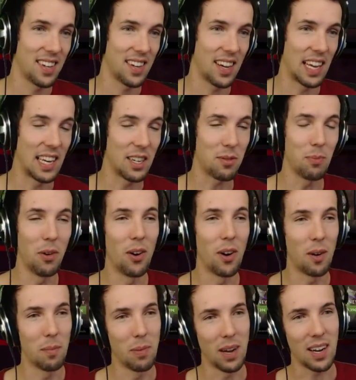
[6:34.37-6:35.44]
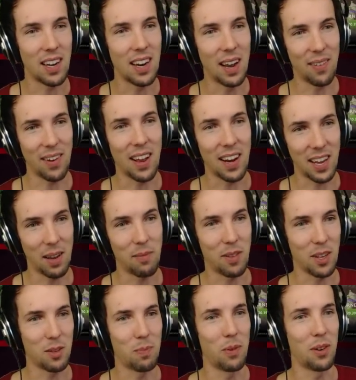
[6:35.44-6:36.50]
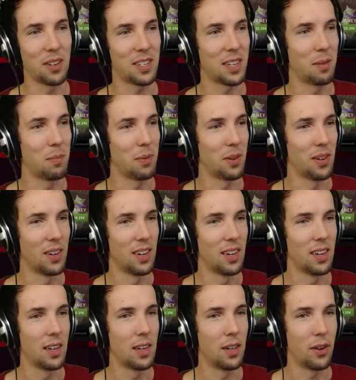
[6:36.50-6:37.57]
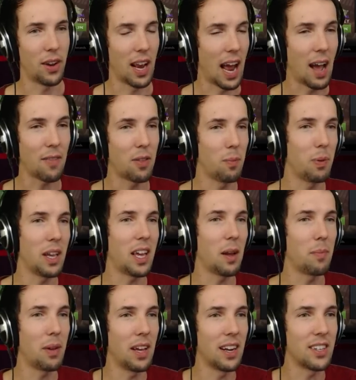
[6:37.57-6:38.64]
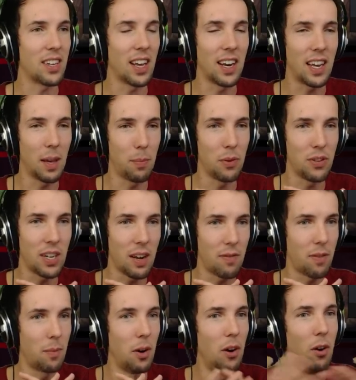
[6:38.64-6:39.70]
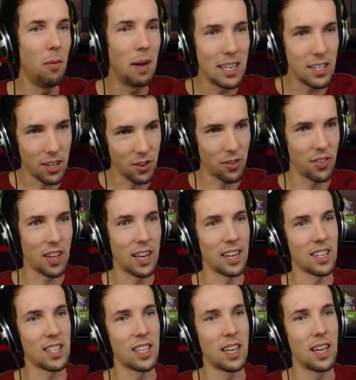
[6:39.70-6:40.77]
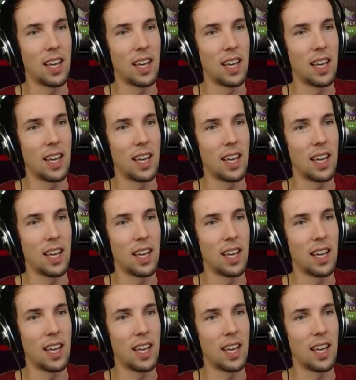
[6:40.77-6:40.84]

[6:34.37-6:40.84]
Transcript: And there's more, but I'm gonna keep this point simple. You can have the BKB and it's gonna keep you safe from all magical things.